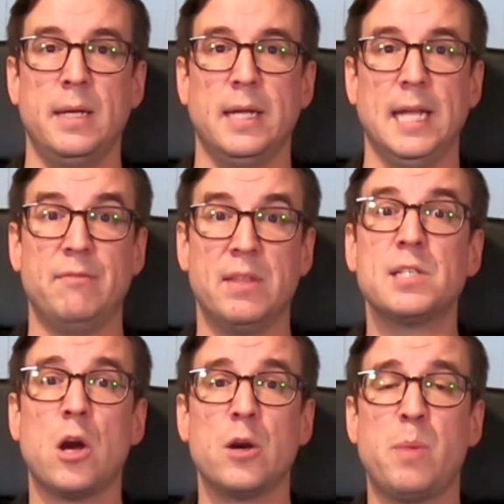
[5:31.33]
If this
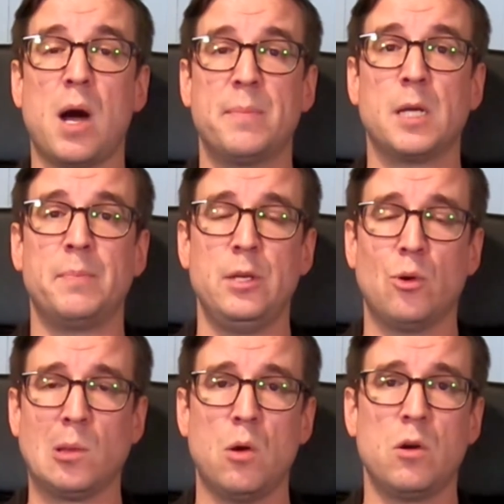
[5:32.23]
card pops up in
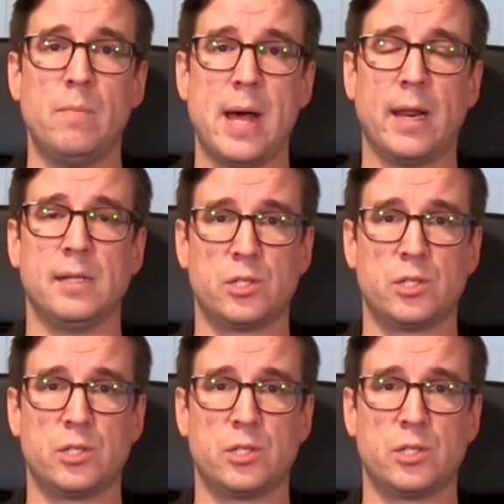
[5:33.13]
your local meta and